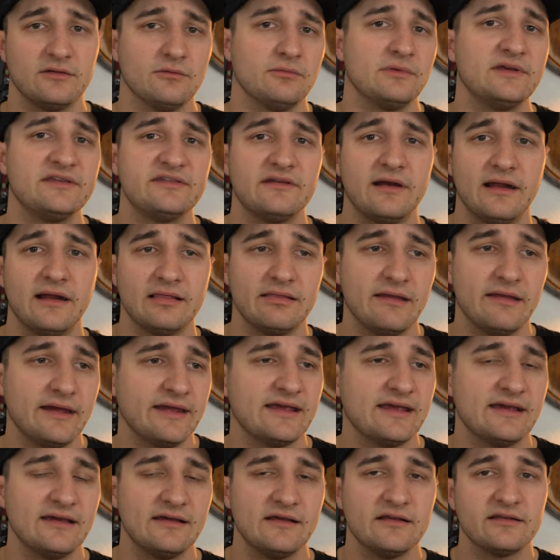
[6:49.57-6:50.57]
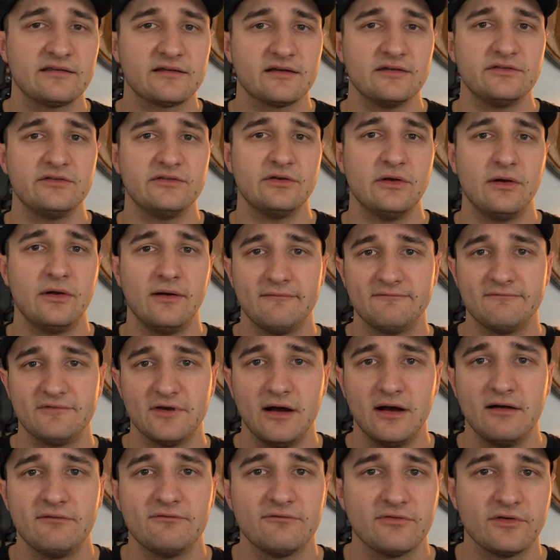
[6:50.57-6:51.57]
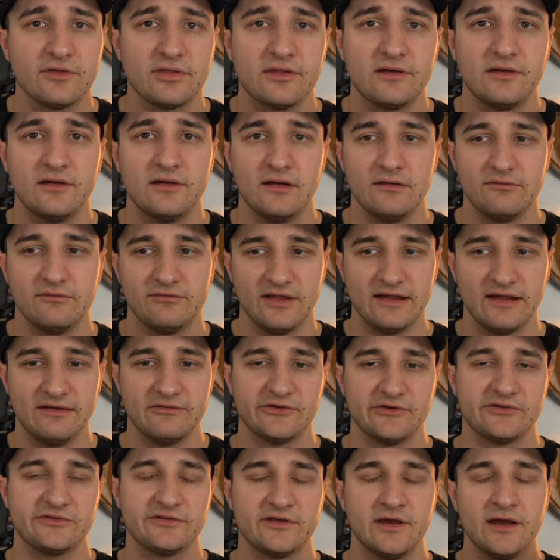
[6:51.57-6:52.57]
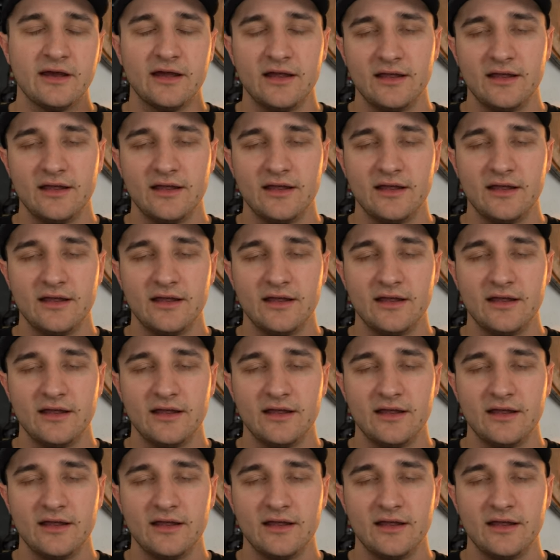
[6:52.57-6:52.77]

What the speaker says: The reason I like it is because you don't have to hunt for the flavors.